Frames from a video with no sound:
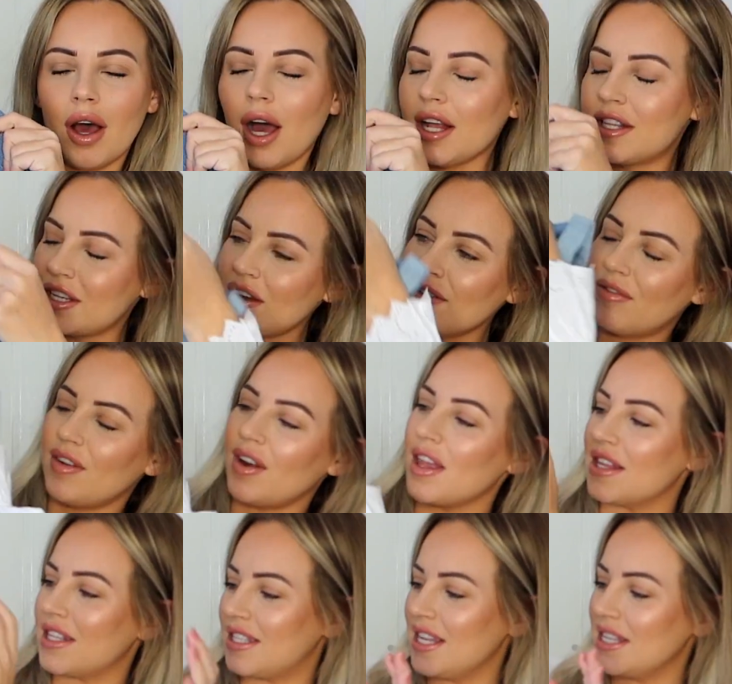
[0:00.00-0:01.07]
I don't feel
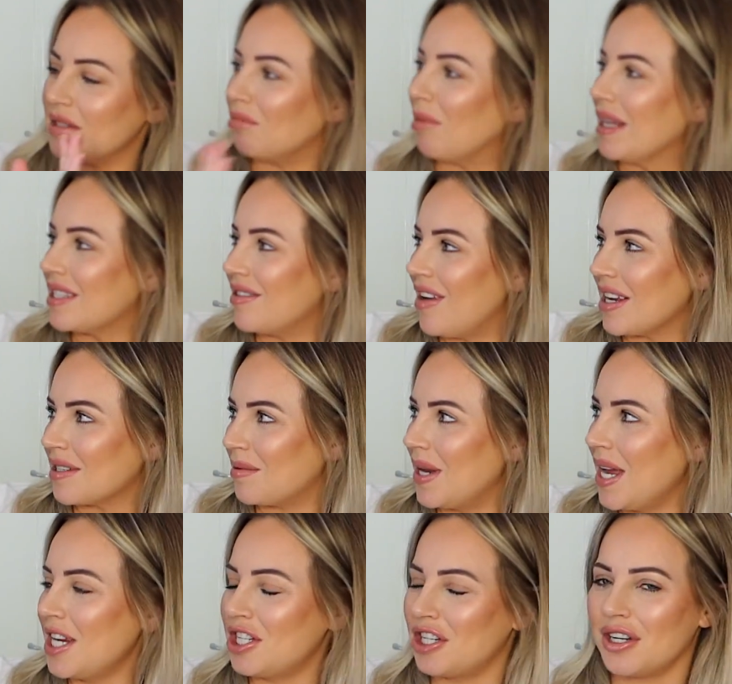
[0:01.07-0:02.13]
like this needs a massive
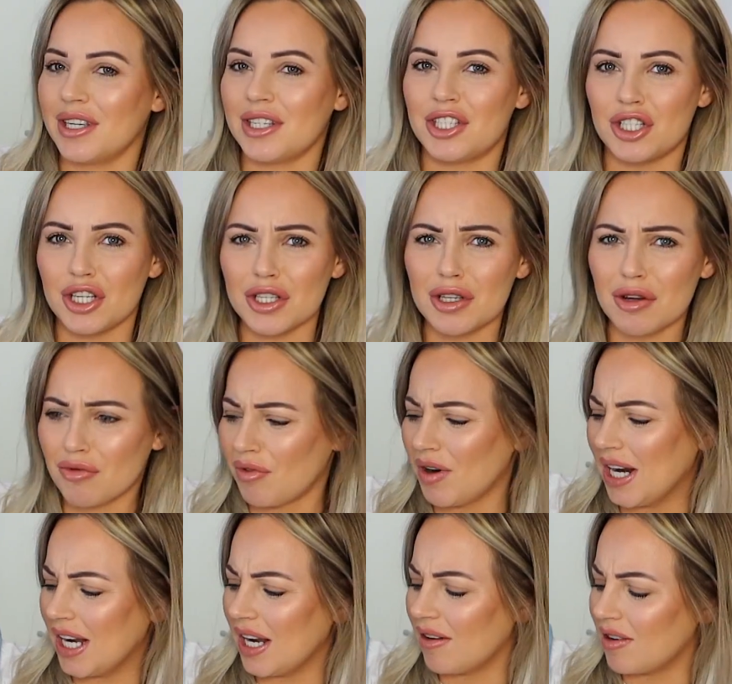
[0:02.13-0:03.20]
explanation. It's just a
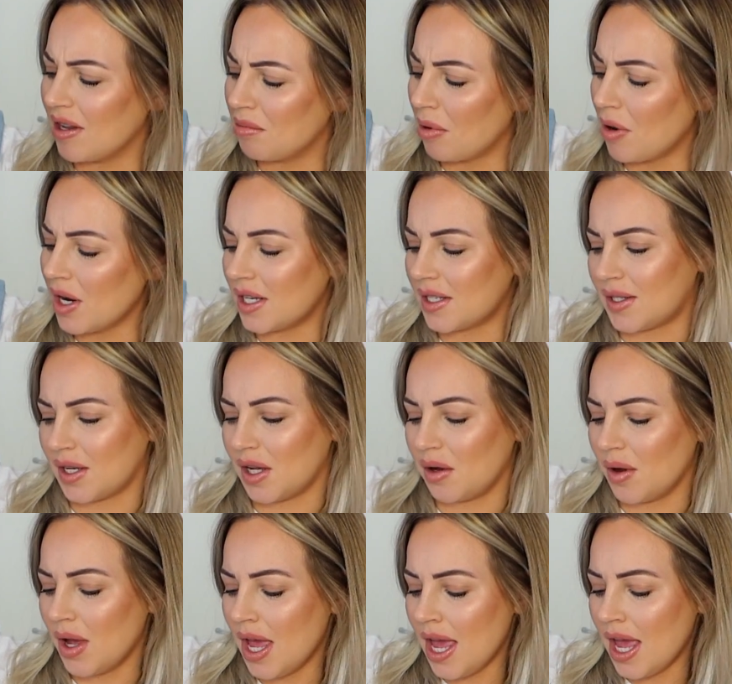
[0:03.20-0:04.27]
really lovely boiler
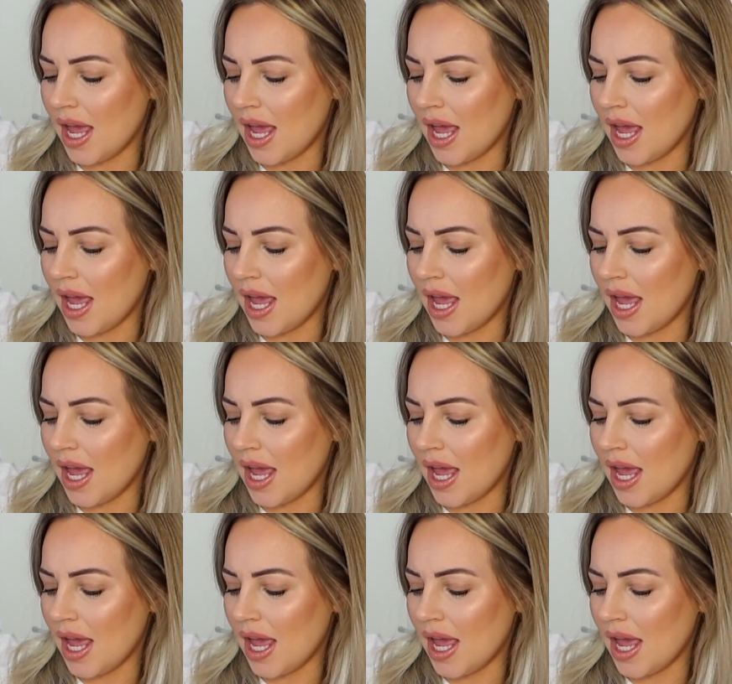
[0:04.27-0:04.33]
suit.